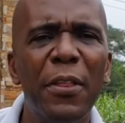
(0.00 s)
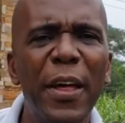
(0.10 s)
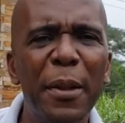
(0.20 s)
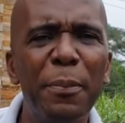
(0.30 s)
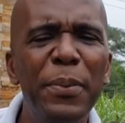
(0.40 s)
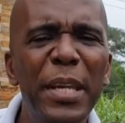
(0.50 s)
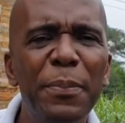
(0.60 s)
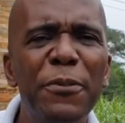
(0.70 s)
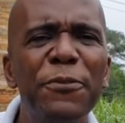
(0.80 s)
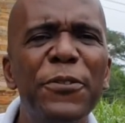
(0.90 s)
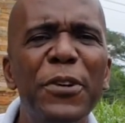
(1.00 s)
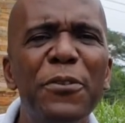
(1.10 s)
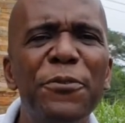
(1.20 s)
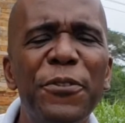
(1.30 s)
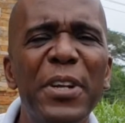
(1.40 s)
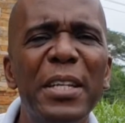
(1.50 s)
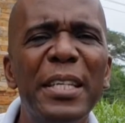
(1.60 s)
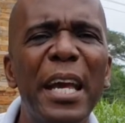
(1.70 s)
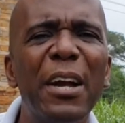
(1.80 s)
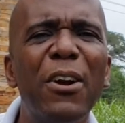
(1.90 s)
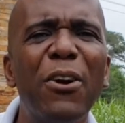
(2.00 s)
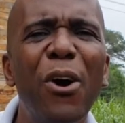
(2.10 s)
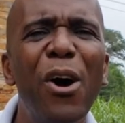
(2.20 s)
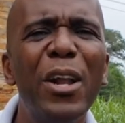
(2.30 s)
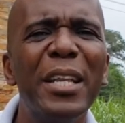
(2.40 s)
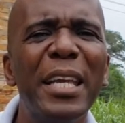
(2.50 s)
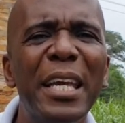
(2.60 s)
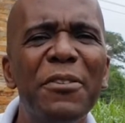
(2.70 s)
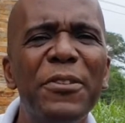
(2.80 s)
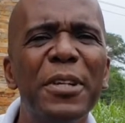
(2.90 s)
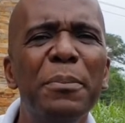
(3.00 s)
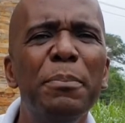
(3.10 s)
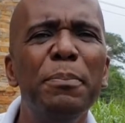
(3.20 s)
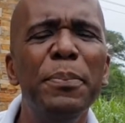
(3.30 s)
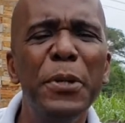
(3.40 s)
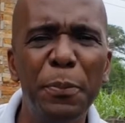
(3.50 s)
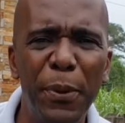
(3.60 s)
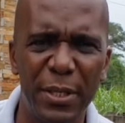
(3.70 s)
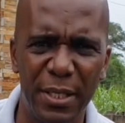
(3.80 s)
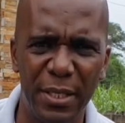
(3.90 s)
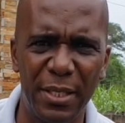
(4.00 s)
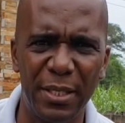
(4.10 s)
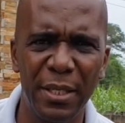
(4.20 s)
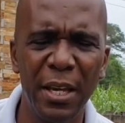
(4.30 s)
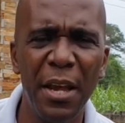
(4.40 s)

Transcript: that people fulfill their God-given purpose.